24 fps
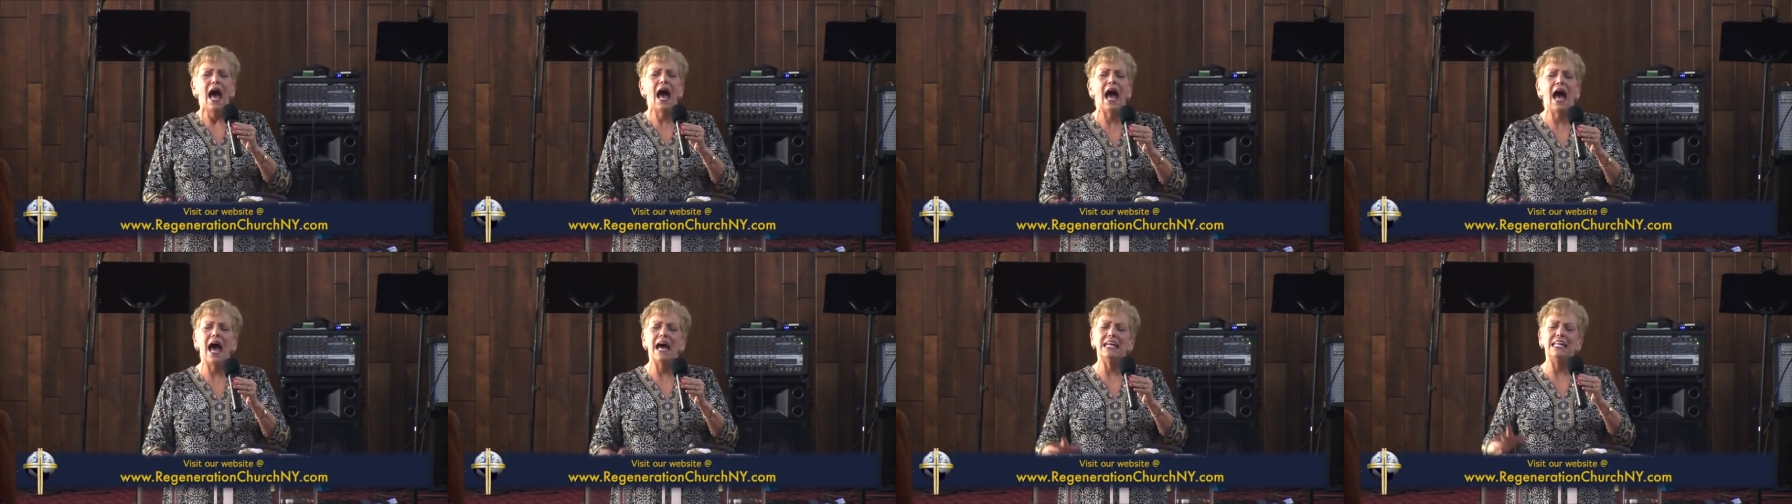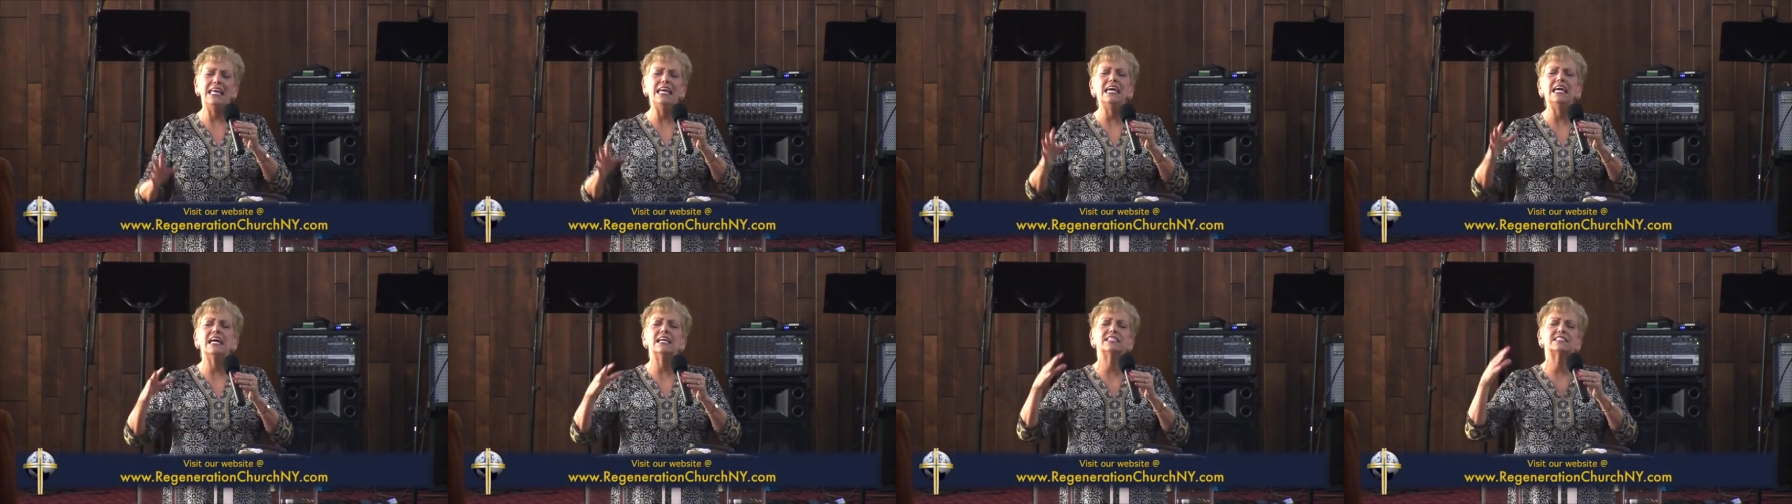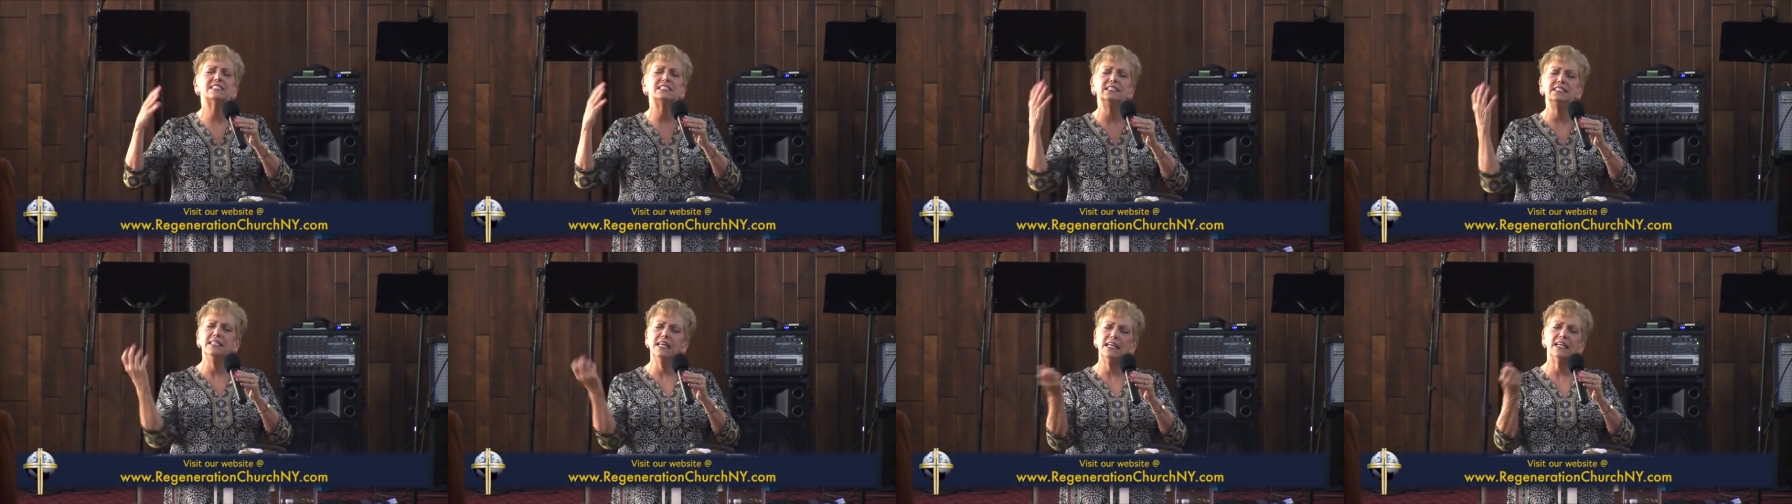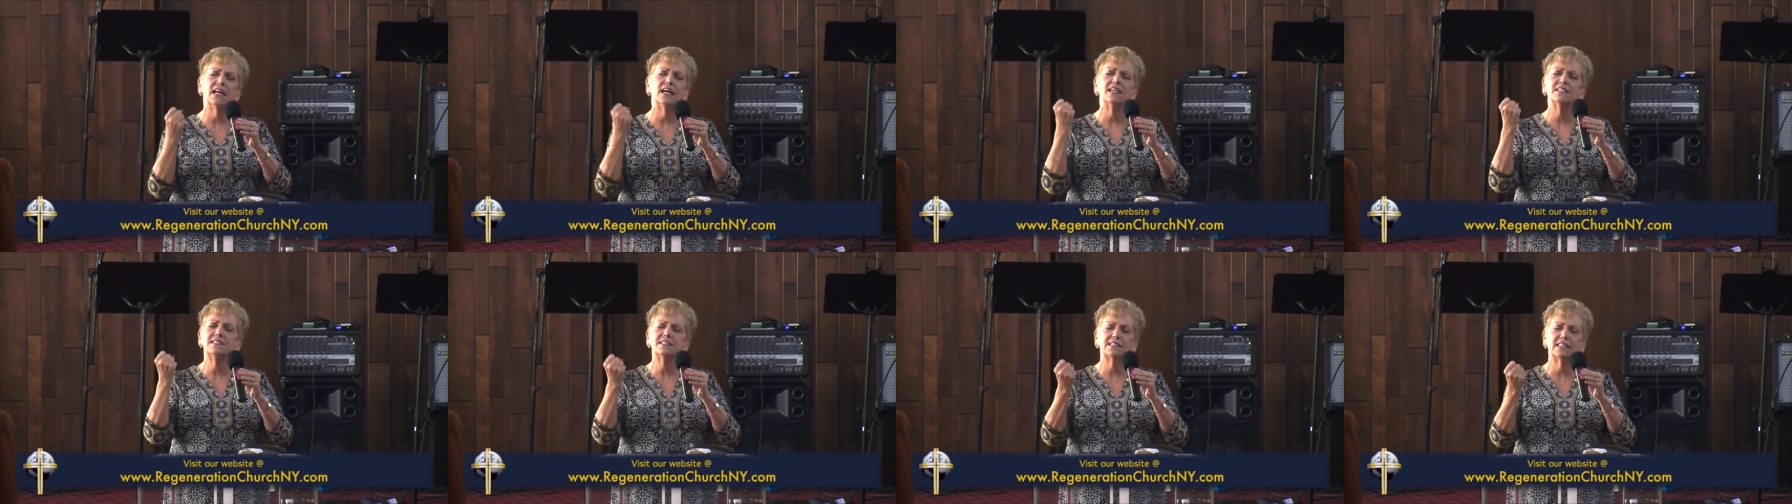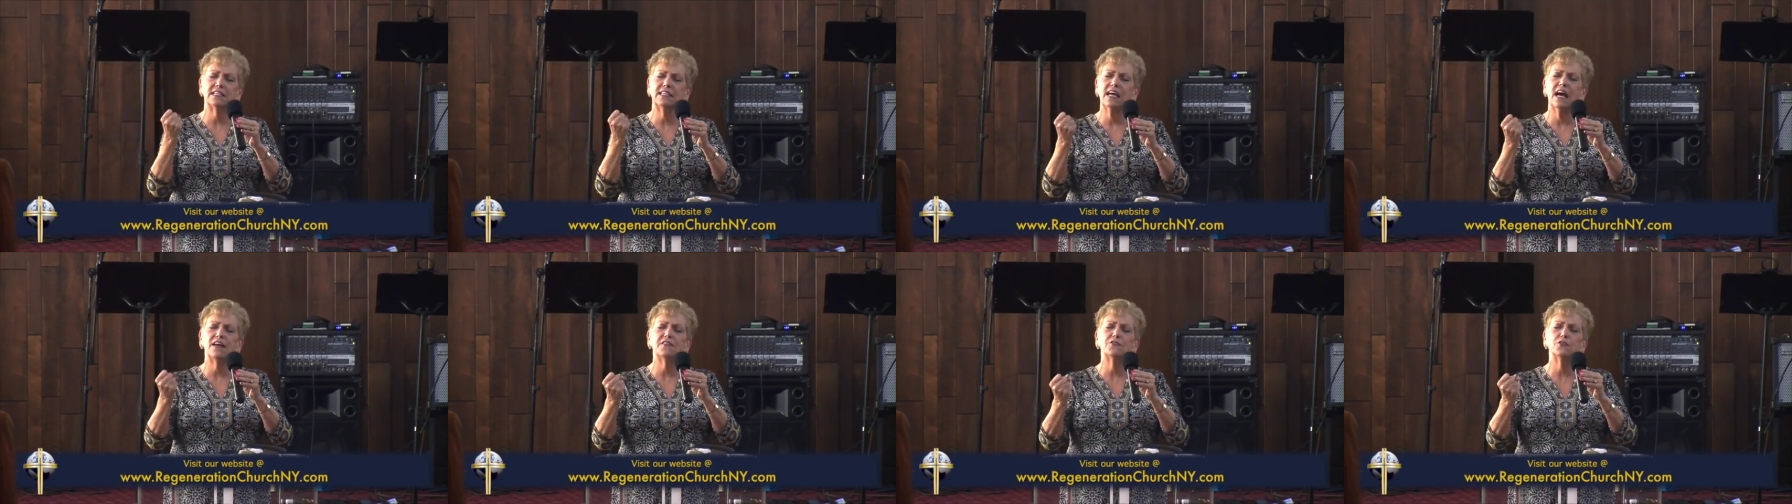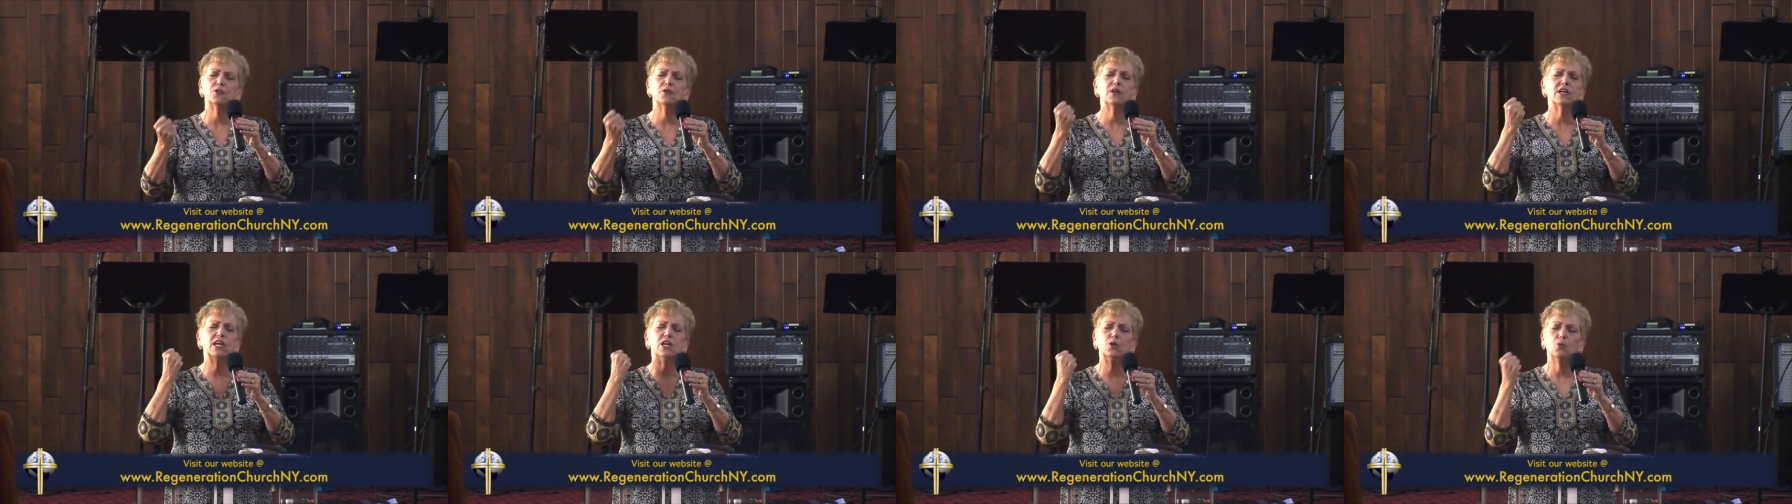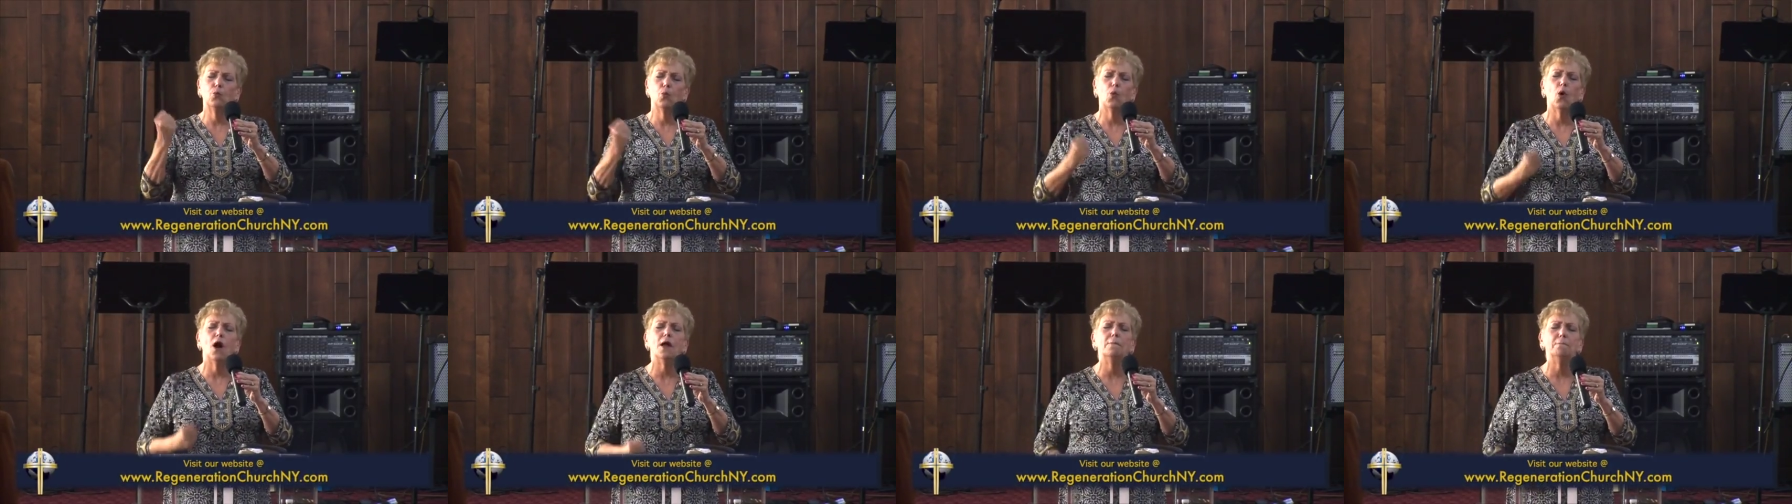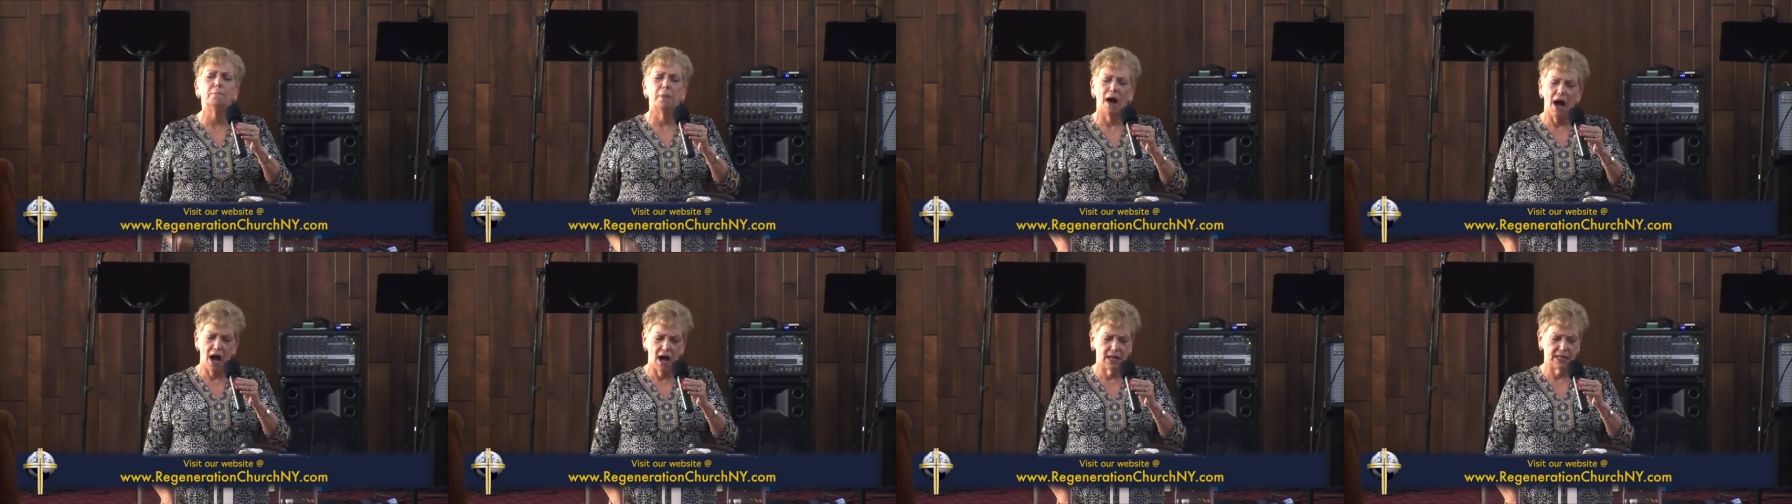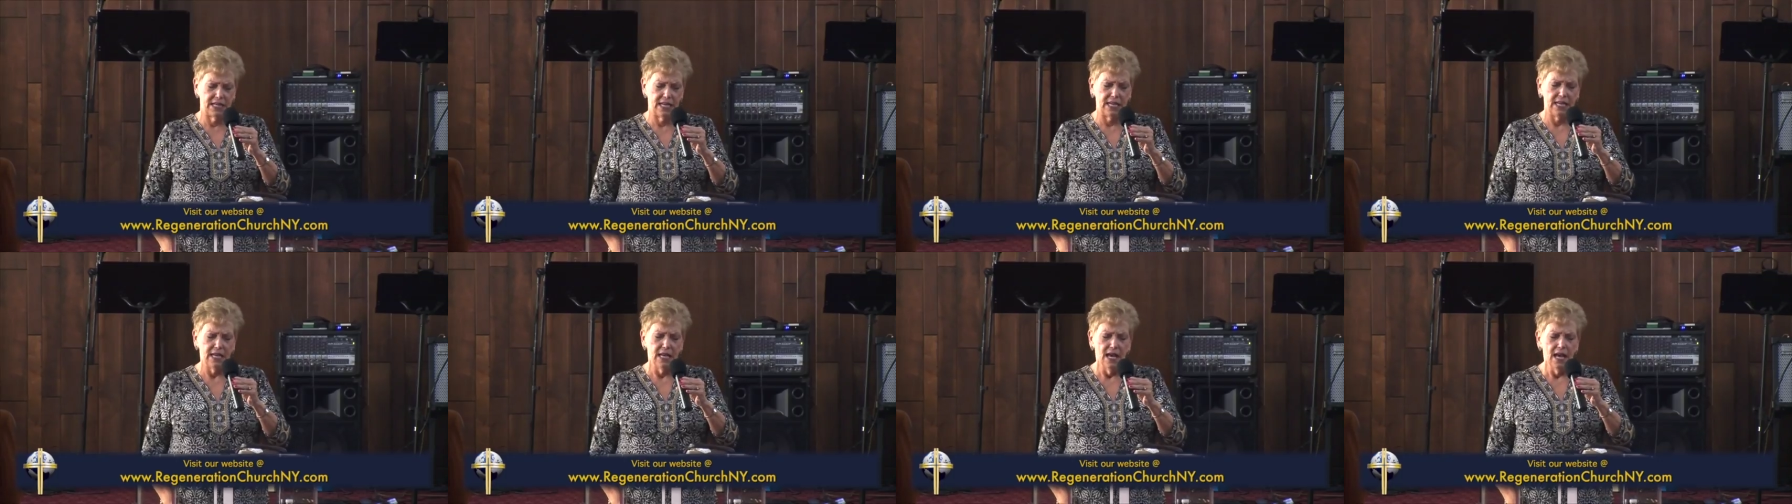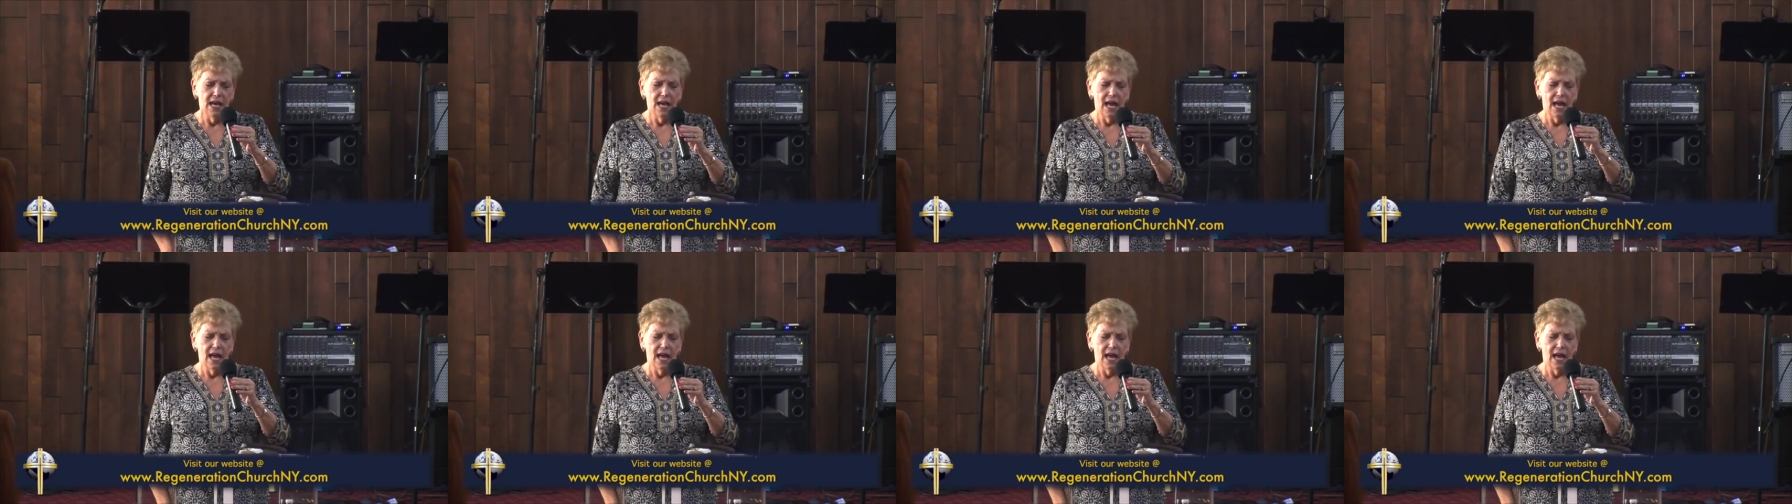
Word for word: And he has knit us together in in one body.